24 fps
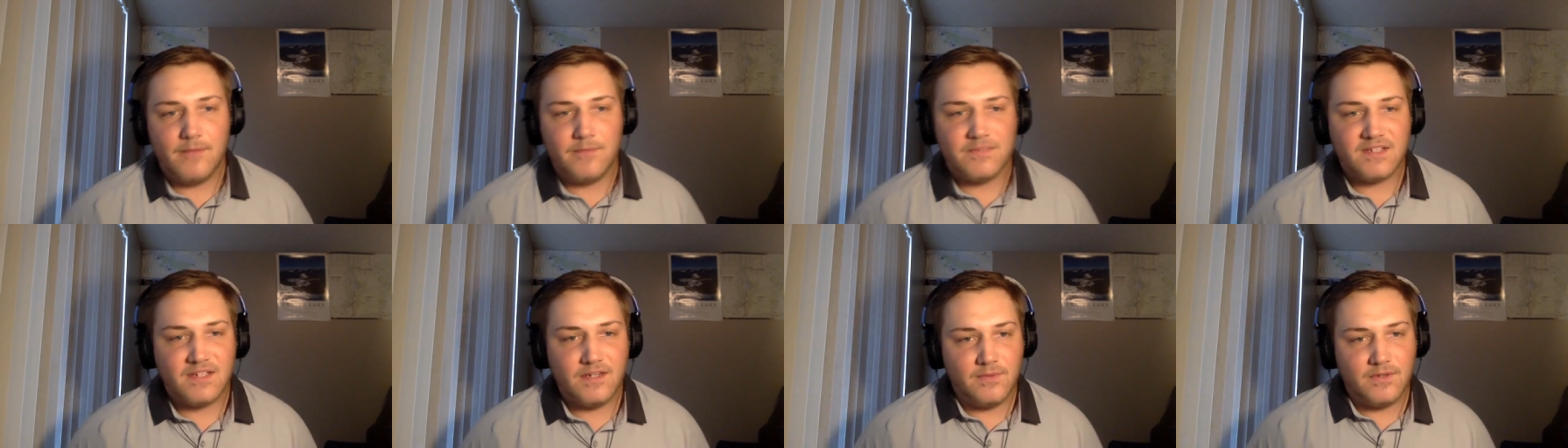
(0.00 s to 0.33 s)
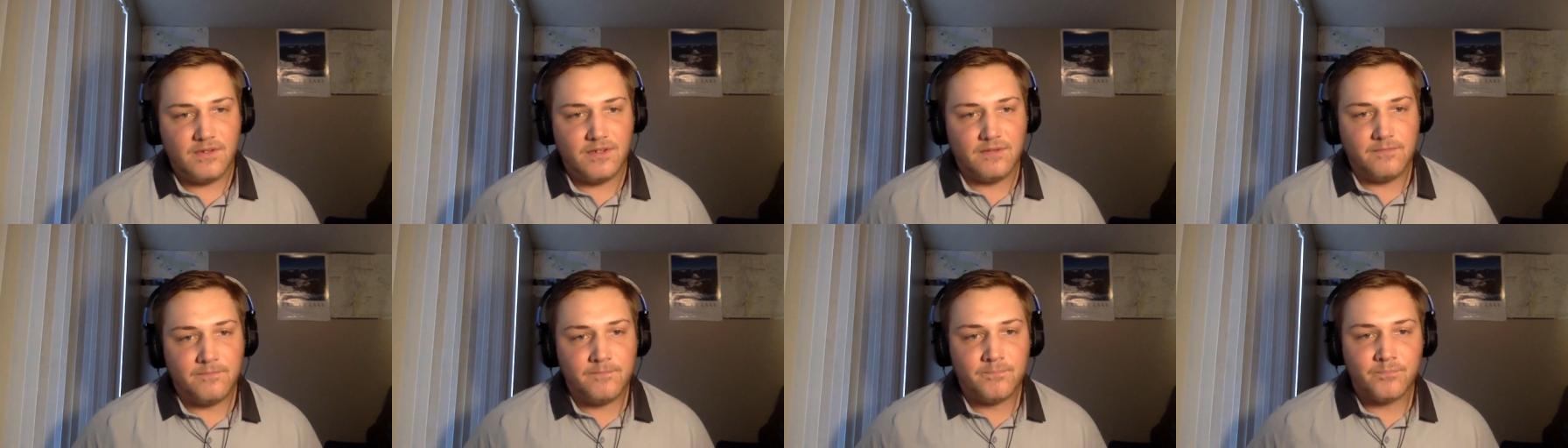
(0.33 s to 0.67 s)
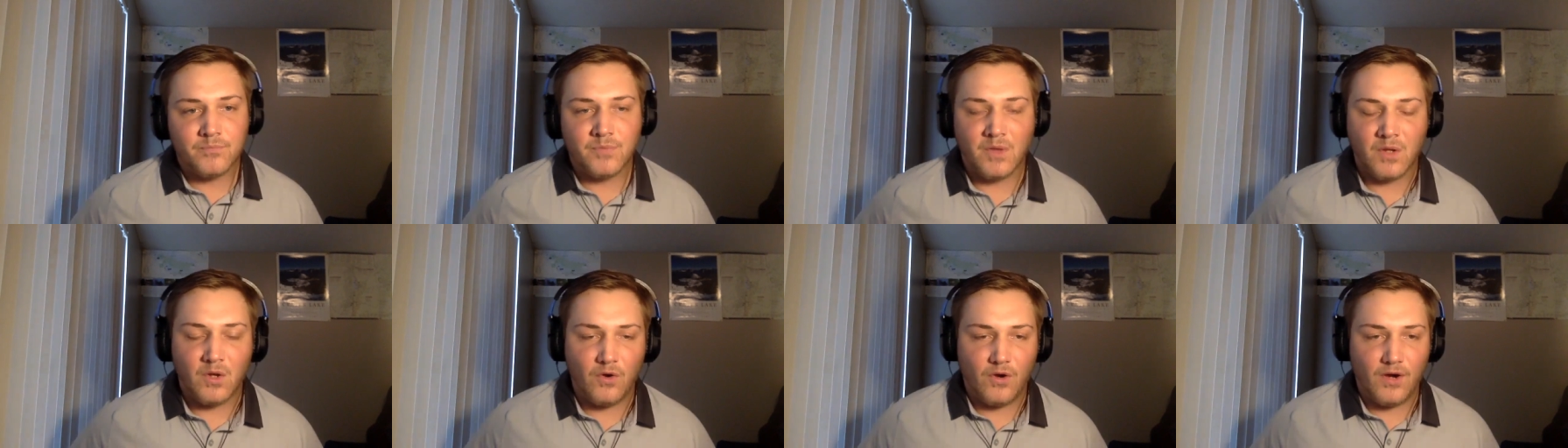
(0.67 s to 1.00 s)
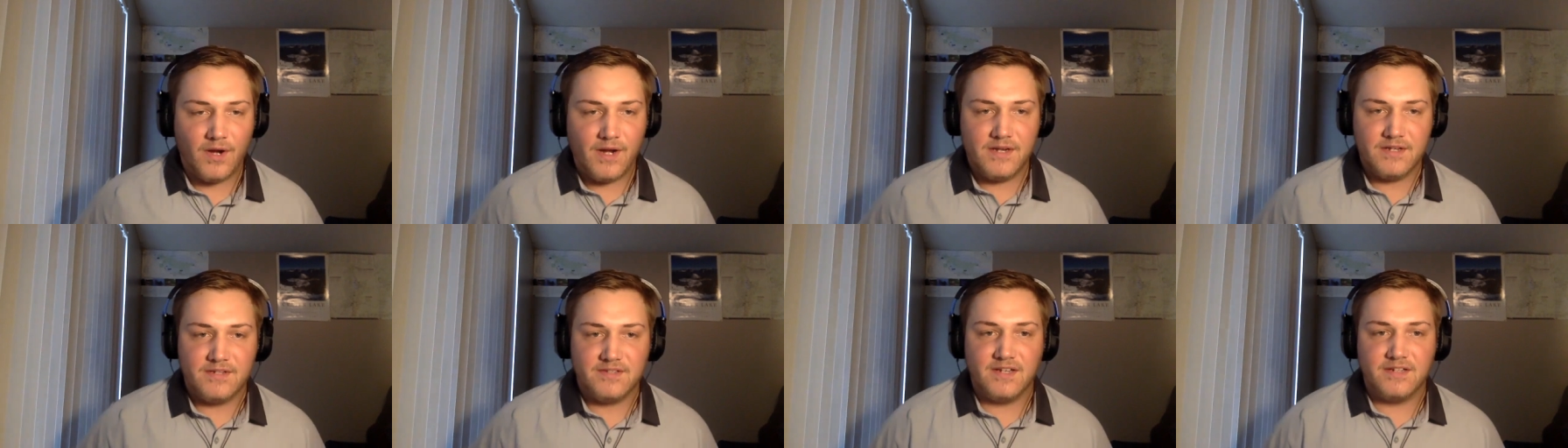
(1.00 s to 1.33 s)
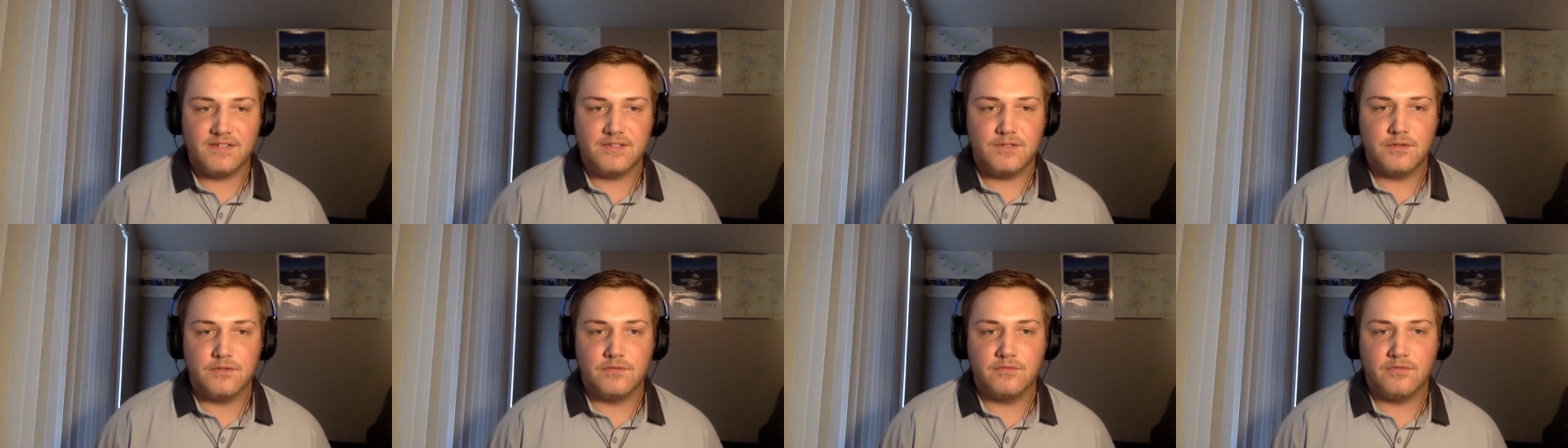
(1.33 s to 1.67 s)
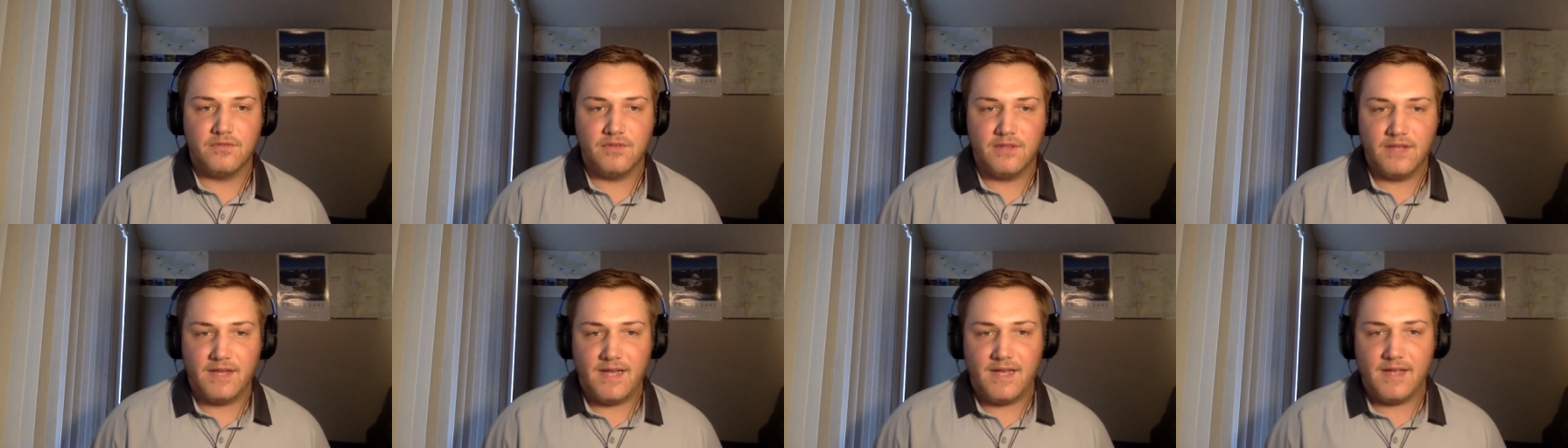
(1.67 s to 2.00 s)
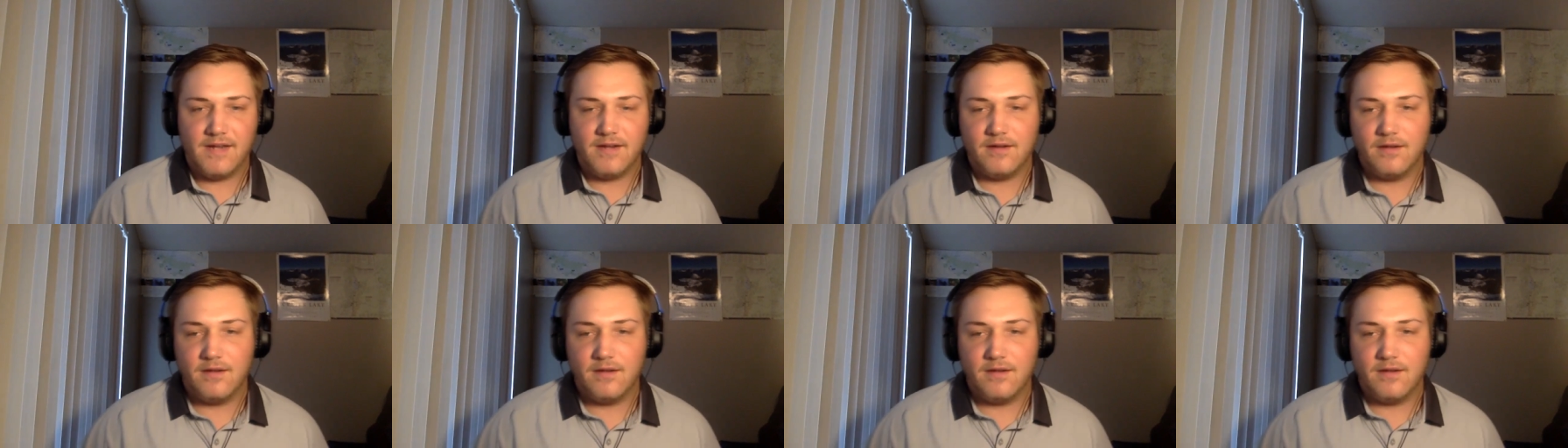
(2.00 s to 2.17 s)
It's going to be great. Stay tuned for that.